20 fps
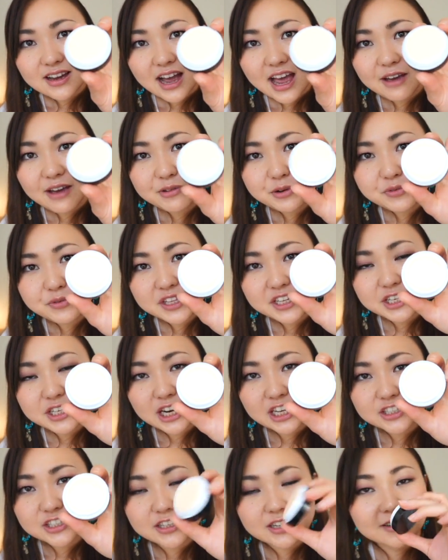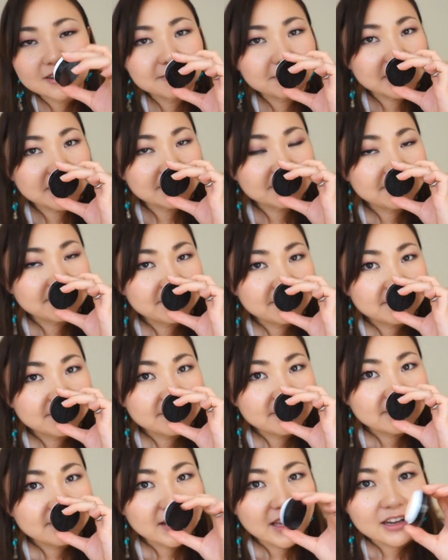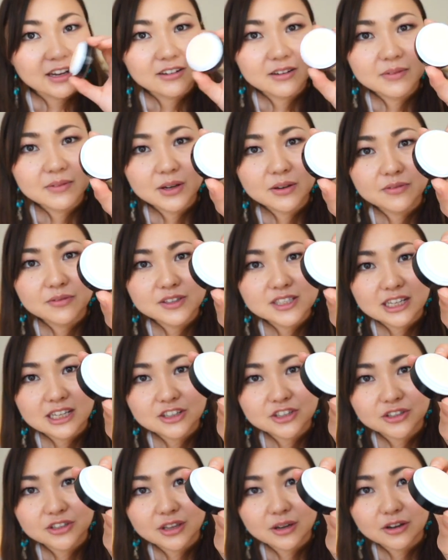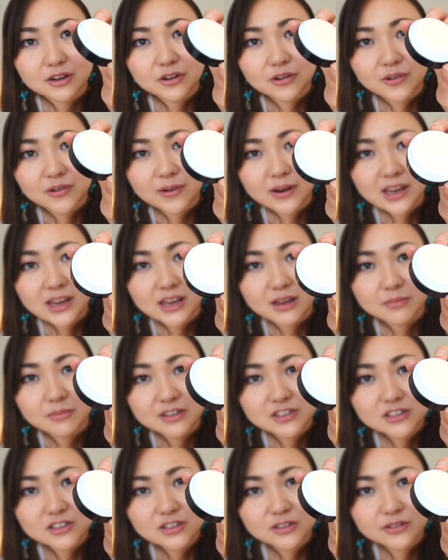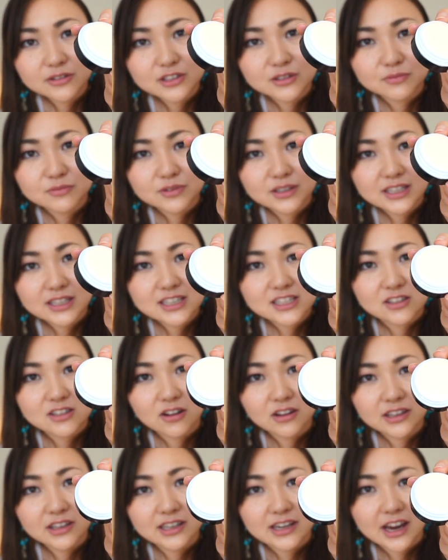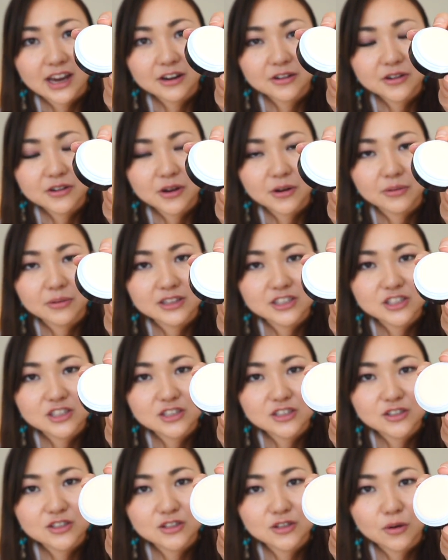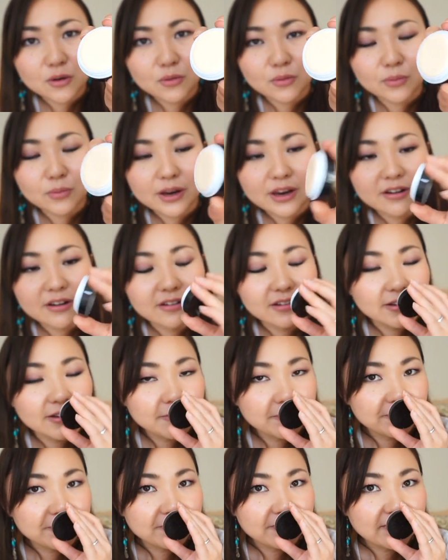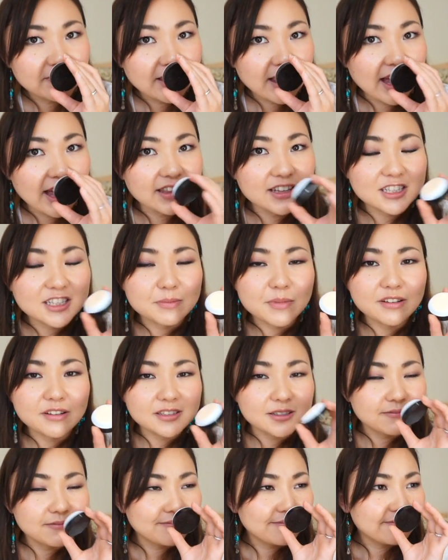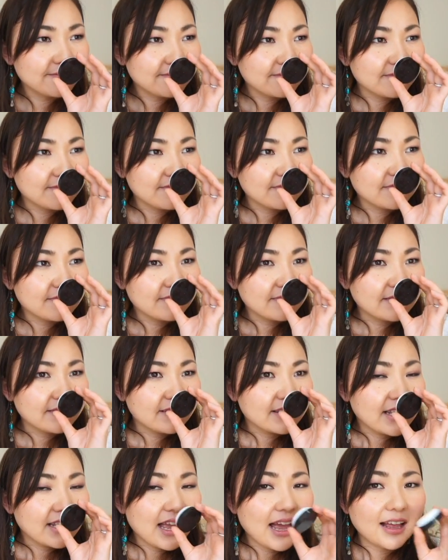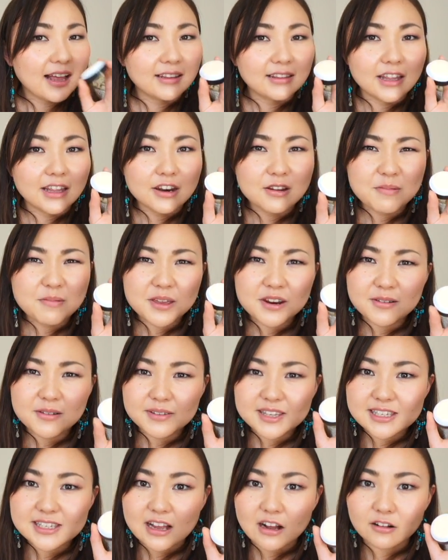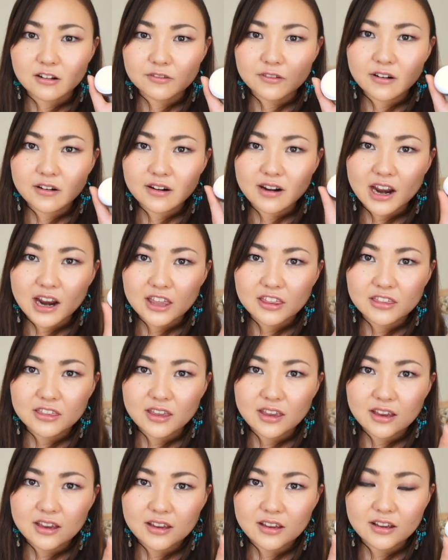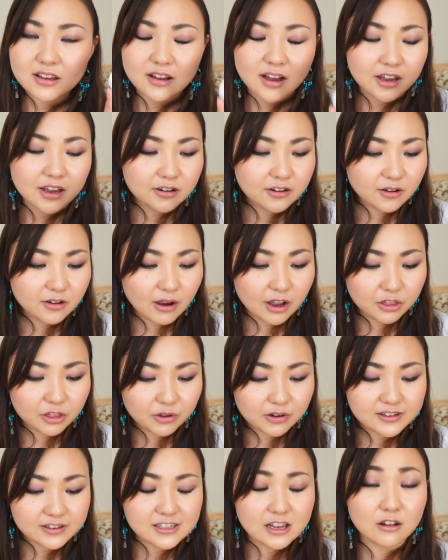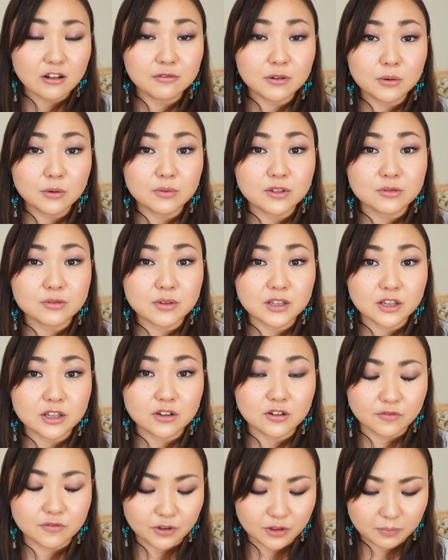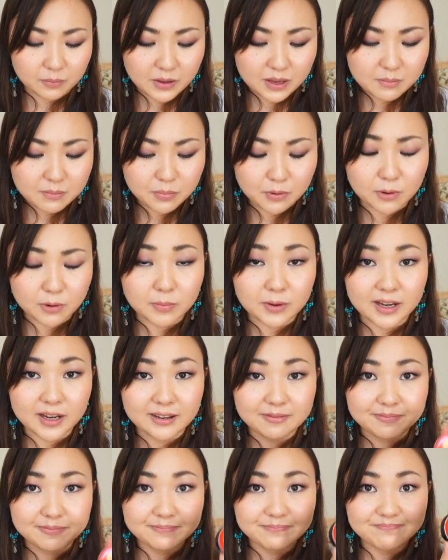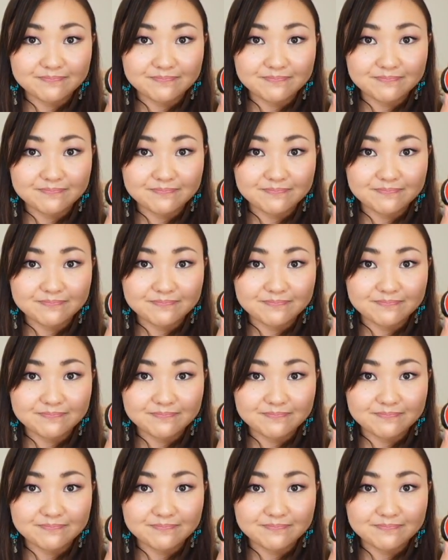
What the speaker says: I haven't really touched it, but I don't even know if it's actually a cream. It just looks really solid. I don't know, it's just so weird. And it smells a little bit of a sulfur, I think. I don't know, I thought a sulfur was really good for the pimple, but